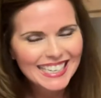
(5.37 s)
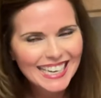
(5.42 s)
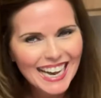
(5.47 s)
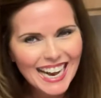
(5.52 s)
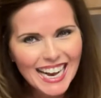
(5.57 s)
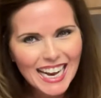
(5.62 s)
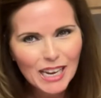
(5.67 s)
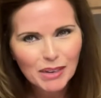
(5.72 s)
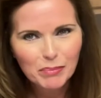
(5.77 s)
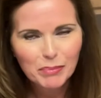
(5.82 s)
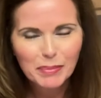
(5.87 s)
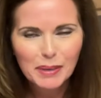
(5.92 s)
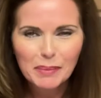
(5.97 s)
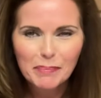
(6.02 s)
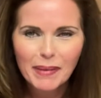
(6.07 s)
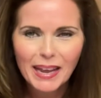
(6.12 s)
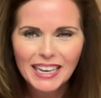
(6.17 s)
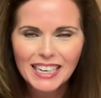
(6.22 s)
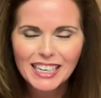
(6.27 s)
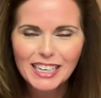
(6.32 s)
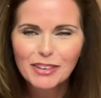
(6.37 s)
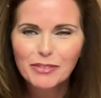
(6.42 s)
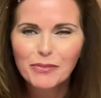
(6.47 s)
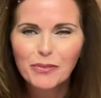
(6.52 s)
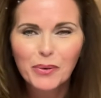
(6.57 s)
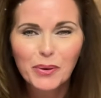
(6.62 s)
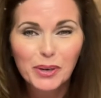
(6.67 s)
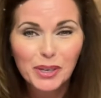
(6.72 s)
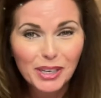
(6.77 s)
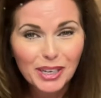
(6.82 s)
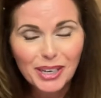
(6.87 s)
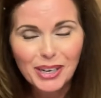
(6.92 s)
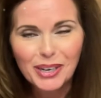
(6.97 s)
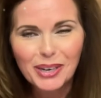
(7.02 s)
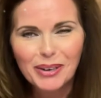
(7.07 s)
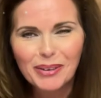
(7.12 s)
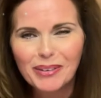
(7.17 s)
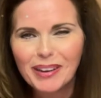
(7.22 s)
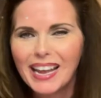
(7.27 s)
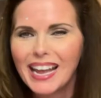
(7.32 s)
I'm going to be making for
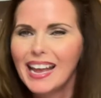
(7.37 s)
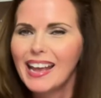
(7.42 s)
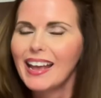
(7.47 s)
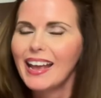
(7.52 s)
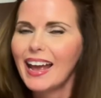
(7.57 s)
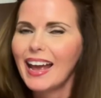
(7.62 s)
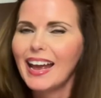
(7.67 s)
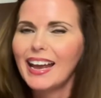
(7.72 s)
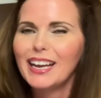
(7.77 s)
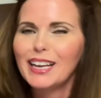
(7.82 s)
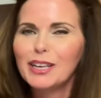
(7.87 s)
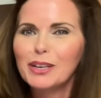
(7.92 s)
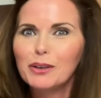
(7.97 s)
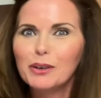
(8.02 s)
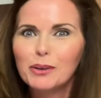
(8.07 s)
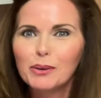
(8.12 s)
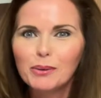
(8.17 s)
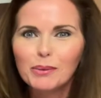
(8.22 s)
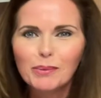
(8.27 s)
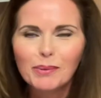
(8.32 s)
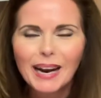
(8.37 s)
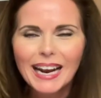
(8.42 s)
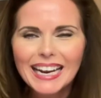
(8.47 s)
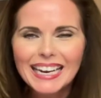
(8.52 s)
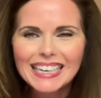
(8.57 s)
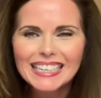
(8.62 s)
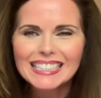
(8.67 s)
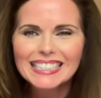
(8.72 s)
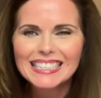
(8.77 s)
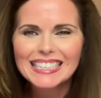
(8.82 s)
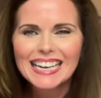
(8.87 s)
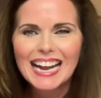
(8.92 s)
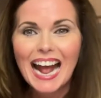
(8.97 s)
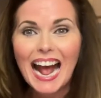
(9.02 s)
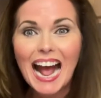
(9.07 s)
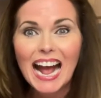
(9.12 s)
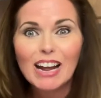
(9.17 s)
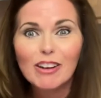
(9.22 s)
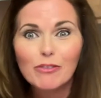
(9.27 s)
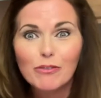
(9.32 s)
you a great
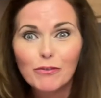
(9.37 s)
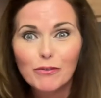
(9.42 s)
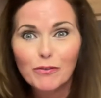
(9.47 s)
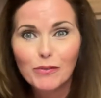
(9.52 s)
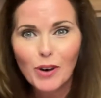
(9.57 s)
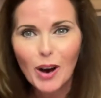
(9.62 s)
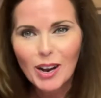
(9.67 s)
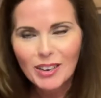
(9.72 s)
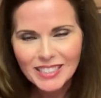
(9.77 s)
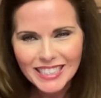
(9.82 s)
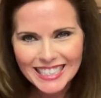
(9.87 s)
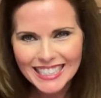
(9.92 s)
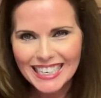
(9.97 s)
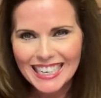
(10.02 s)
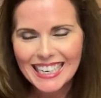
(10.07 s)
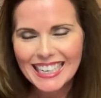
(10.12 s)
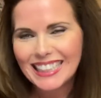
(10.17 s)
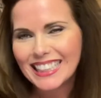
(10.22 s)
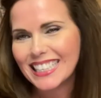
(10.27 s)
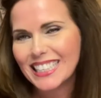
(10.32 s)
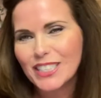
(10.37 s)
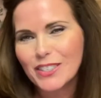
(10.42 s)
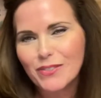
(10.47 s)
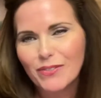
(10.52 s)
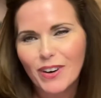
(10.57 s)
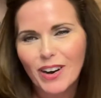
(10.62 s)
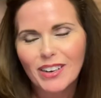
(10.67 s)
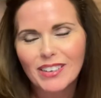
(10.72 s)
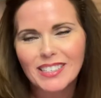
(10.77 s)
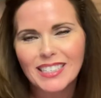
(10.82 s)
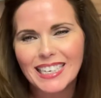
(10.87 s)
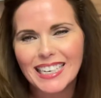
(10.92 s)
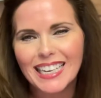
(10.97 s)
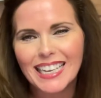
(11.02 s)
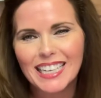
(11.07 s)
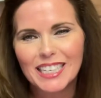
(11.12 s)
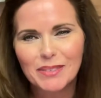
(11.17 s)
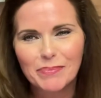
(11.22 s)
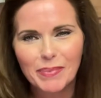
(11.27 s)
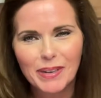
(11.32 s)
frosting. This frosting
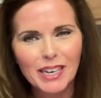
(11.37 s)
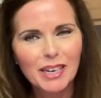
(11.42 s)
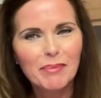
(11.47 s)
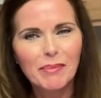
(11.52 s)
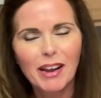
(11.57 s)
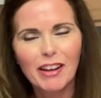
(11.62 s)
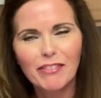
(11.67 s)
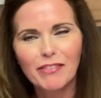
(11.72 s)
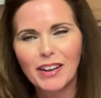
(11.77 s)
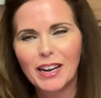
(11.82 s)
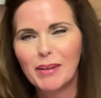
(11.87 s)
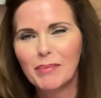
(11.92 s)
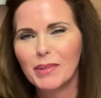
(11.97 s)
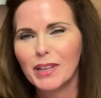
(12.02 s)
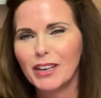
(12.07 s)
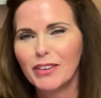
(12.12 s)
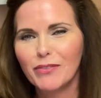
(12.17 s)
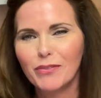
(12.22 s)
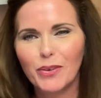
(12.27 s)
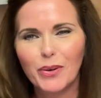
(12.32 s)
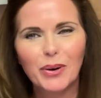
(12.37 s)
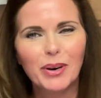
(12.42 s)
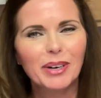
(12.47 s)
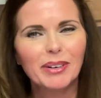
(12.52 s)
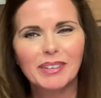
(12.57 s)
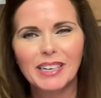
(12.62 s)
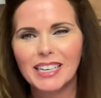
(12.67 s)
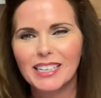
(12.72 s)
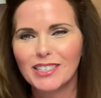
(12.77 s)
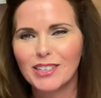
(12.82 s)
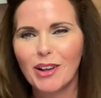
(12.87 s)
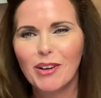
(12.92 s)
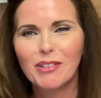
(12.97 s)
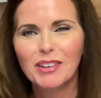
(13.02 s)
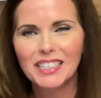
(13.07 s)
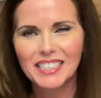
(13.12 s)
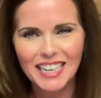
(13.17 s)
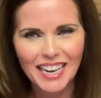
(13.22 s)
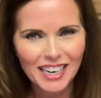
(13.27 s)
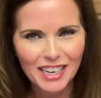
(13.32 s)
has been in my family for as long
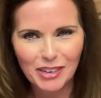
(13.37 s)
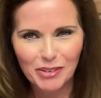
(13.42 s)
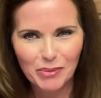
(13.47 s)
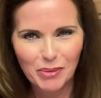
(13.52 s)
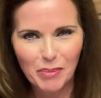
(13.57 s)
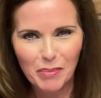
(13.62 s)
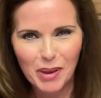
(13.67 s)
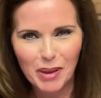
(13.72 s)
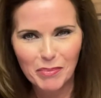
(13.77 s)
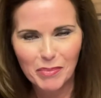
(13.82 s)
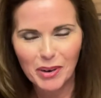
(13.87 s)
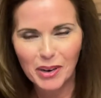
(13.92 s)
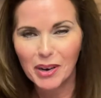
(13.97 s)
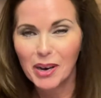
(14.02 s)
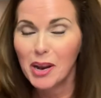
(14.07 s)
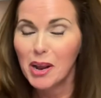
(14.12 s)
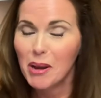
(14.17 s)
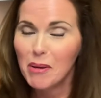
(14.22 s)
as I can remember.